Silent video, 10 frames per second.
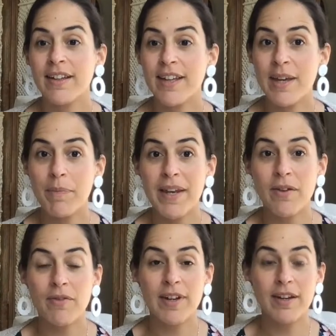keeping
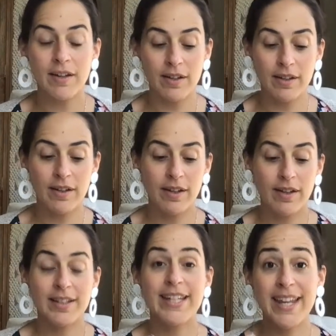it real,
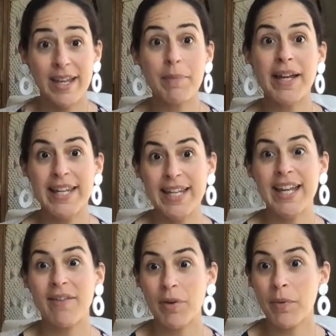taking my
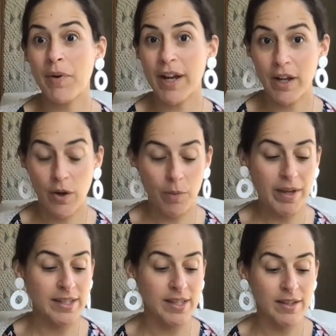knitting everywhere I go.
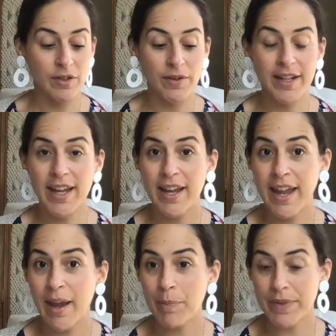My sons are in
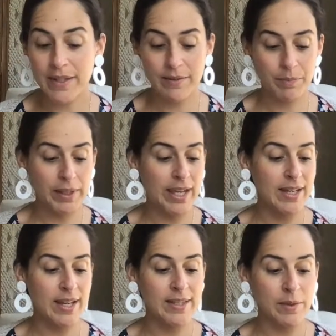camps and play
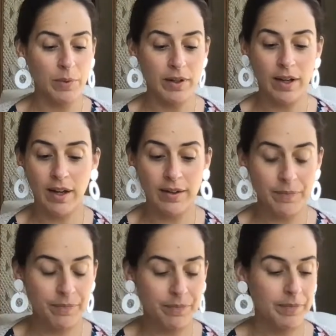dates and whatnot.
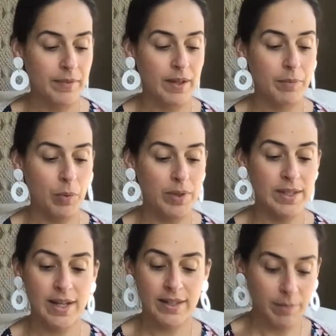But
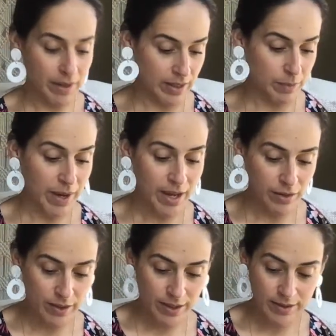what's nice about this
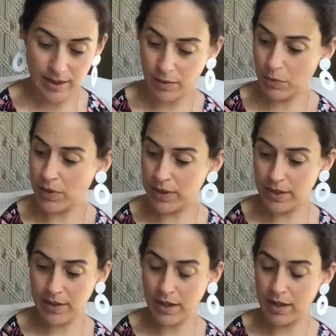pattern is that once
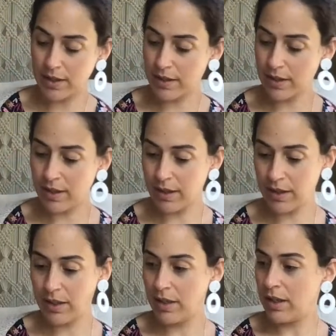it's on,
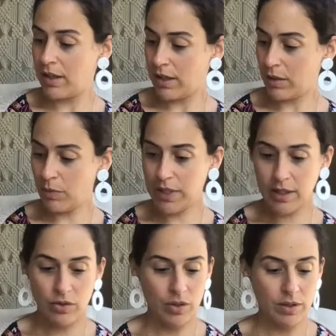and we
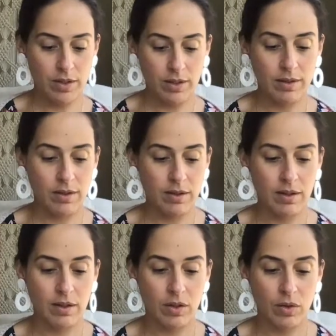can just
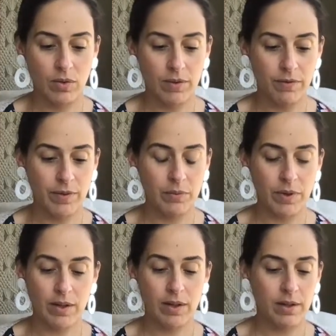go have fun
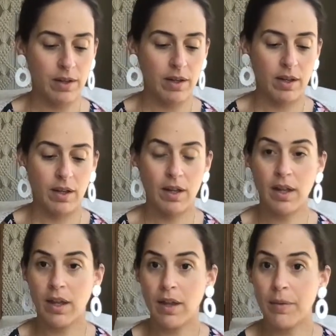with it.
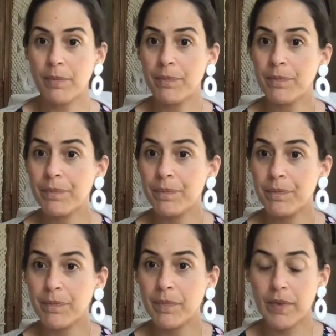
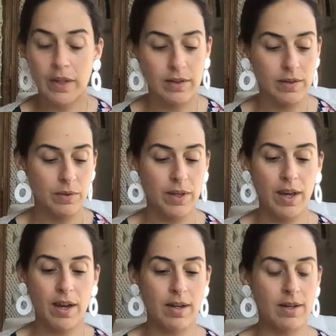So
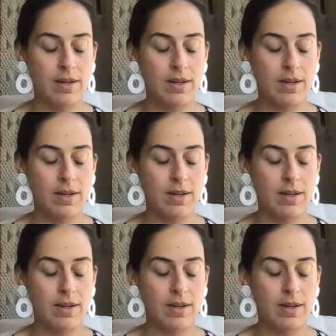yeah,